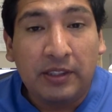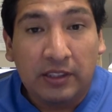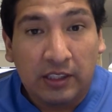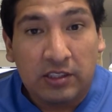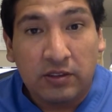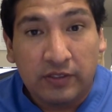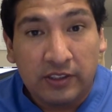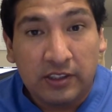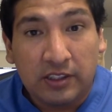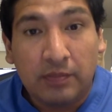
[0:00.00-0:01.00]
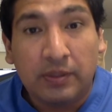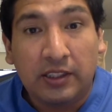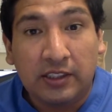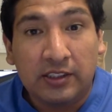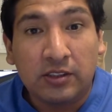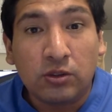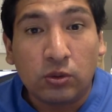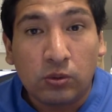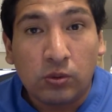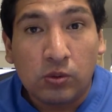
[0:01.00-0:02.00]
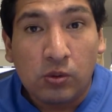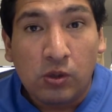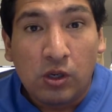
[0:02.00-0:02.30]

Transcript: The intention of this therapy is to